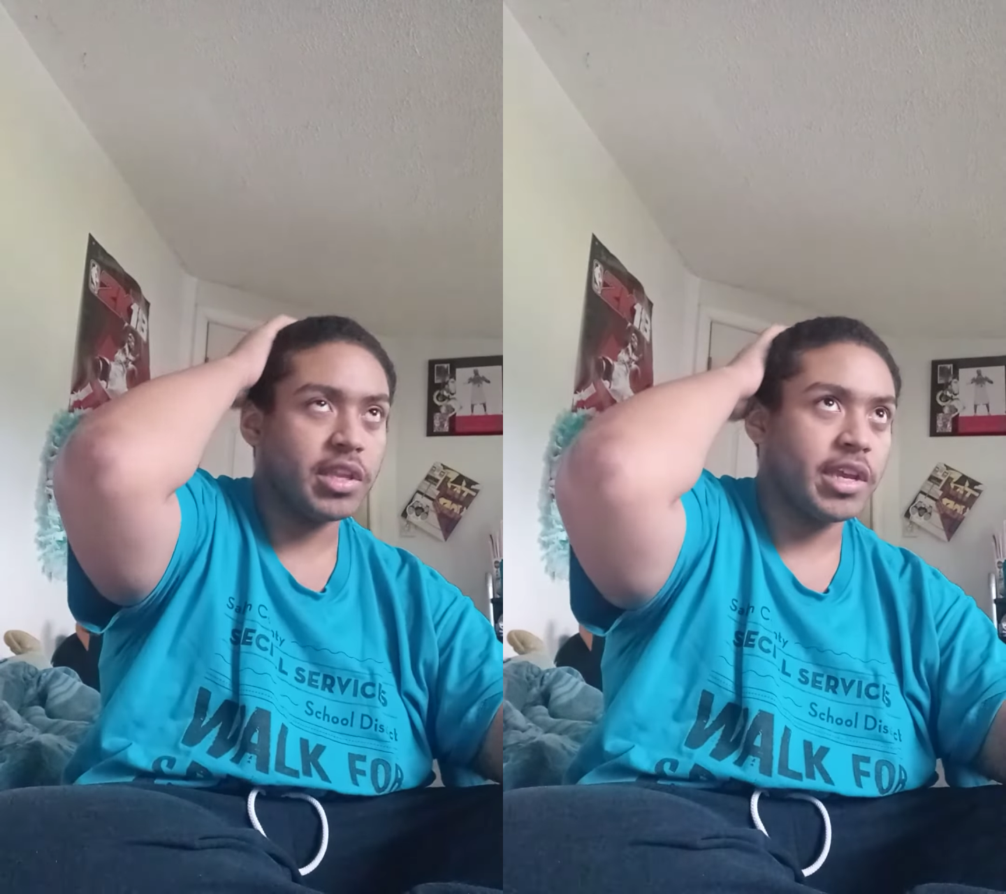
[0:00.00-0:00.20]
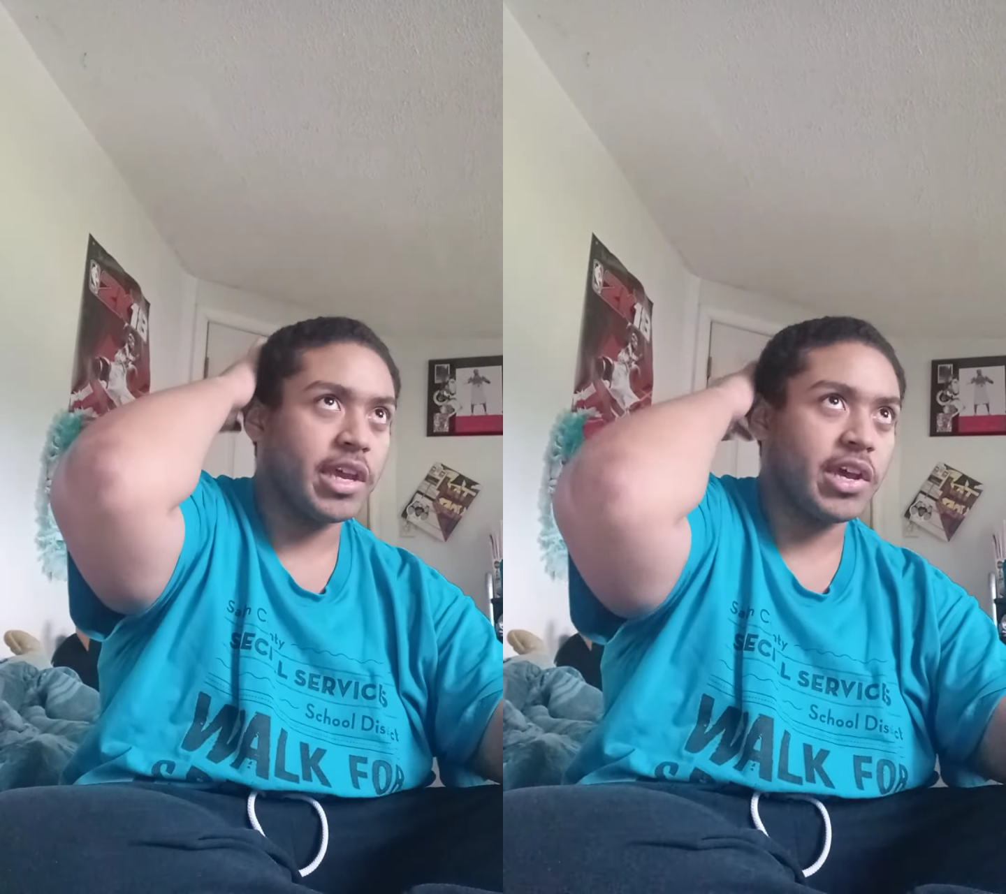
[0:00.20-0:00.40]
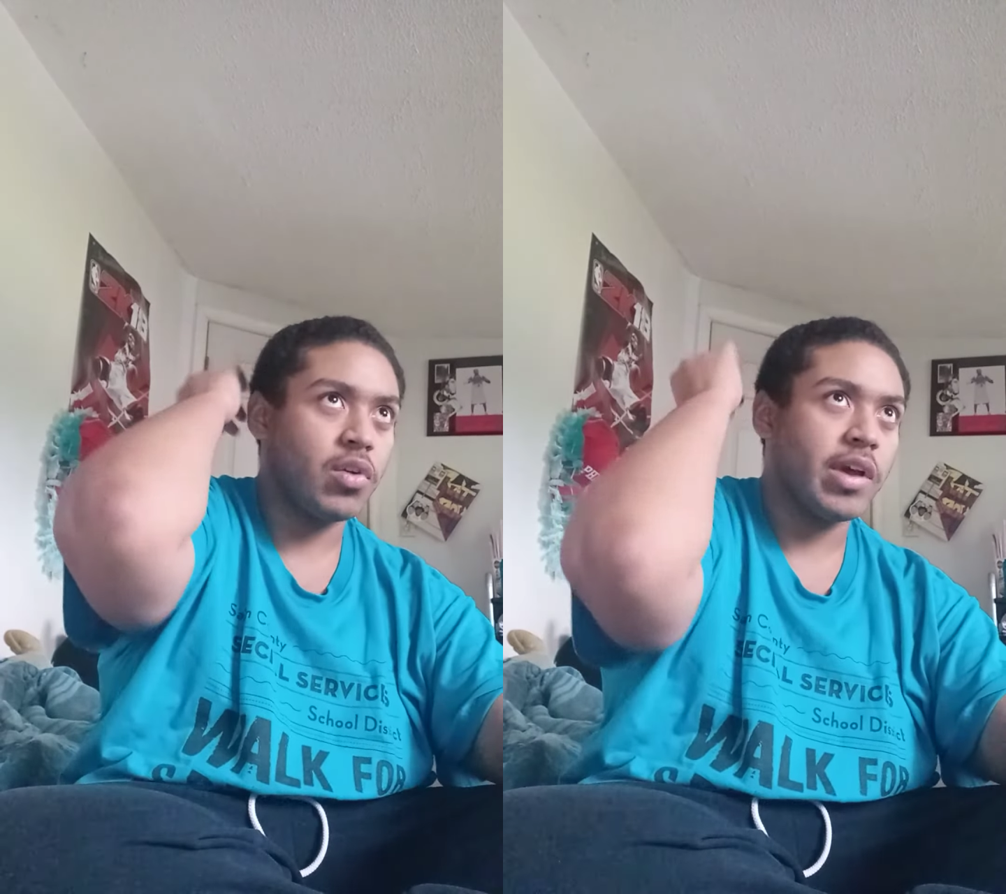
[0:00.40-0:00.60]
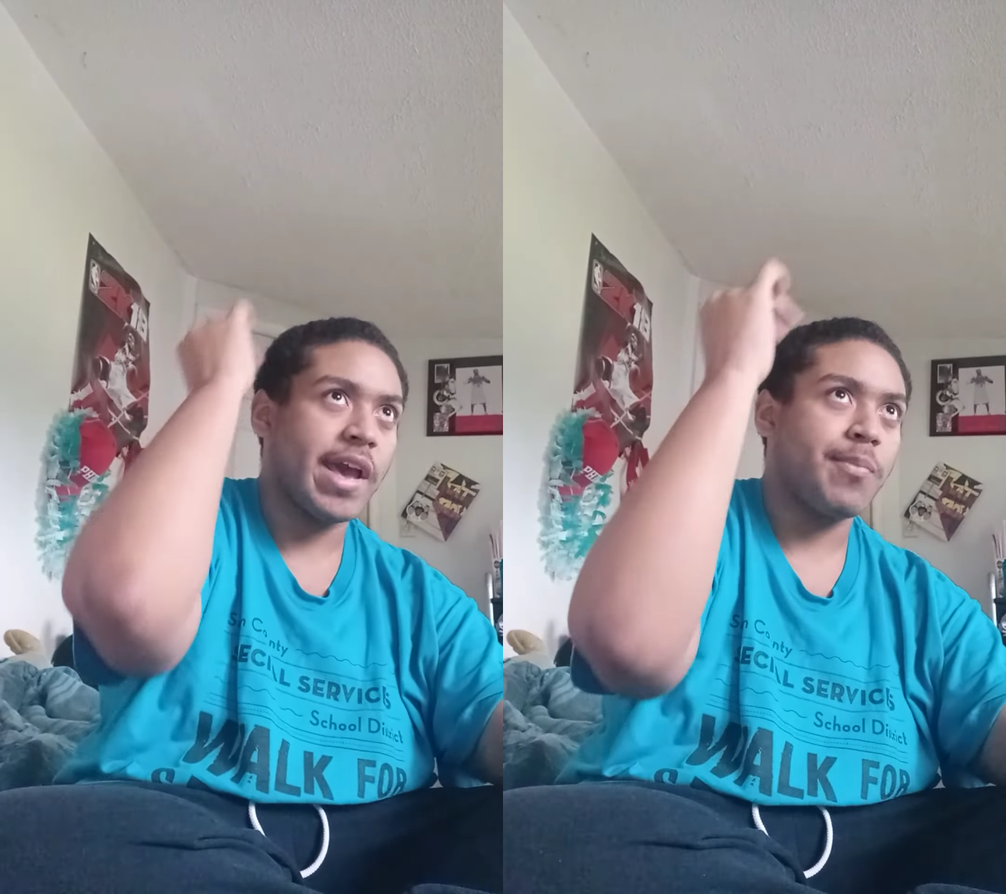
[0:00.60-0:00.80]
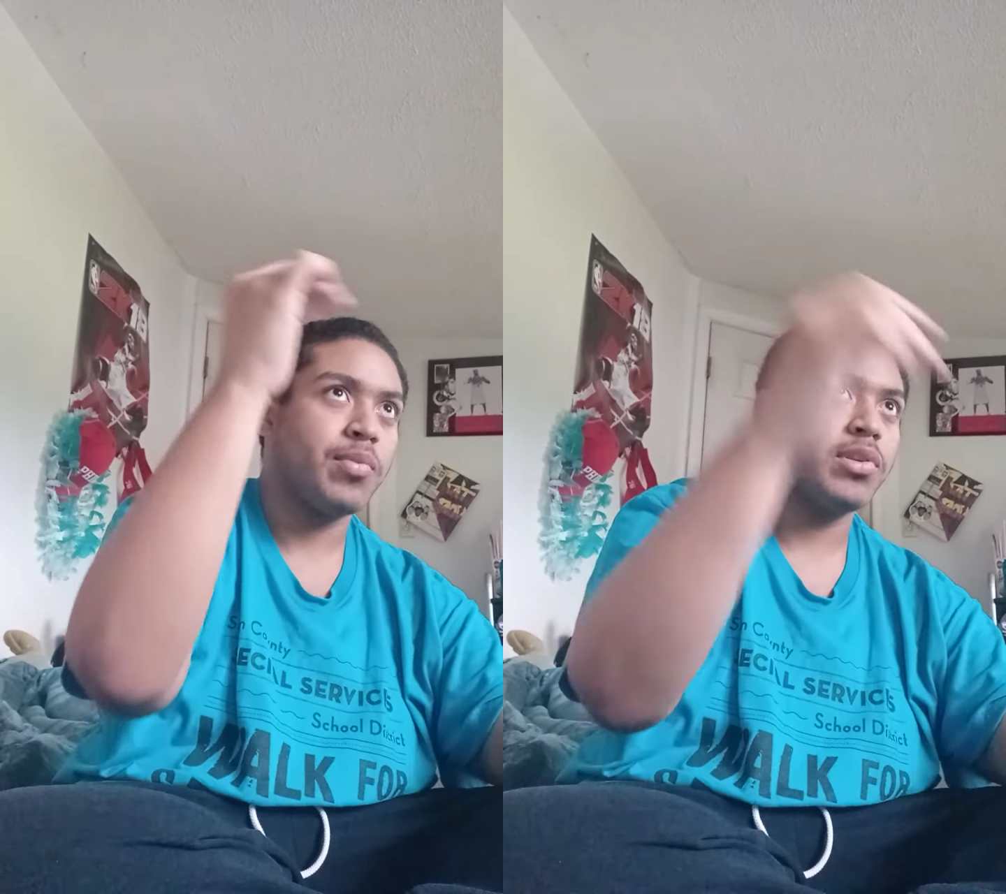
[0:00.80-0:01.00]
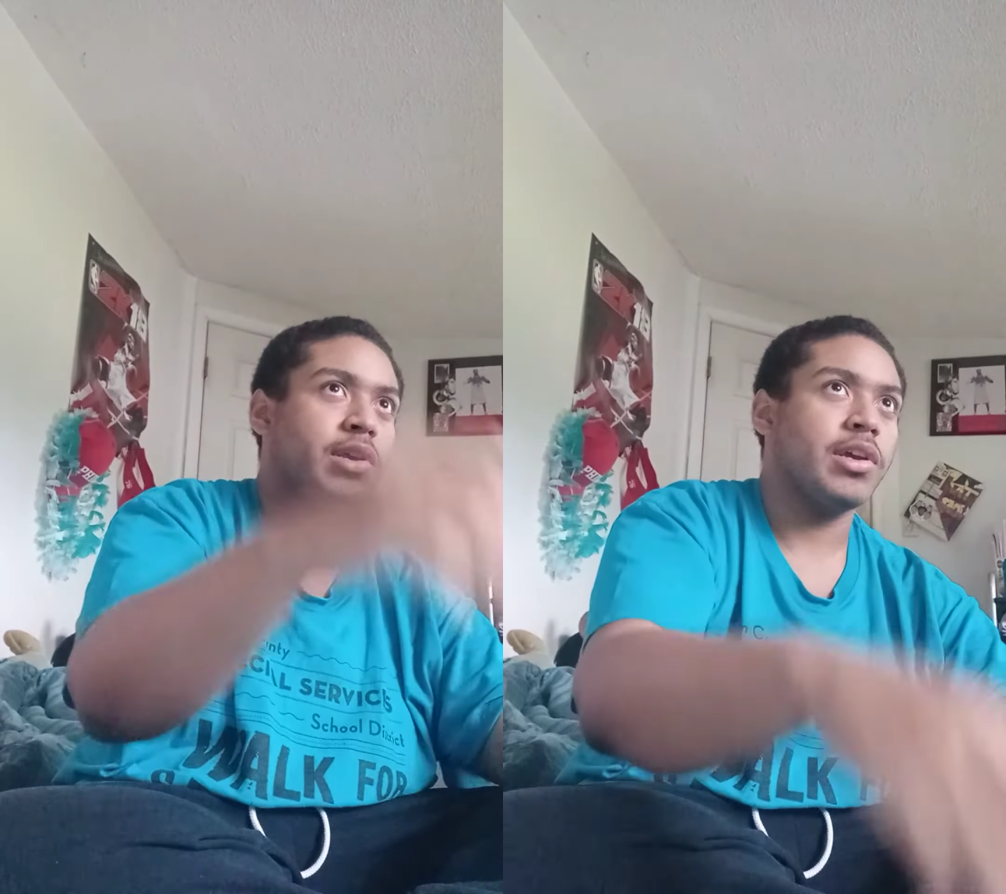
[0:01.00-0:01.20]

the hell happened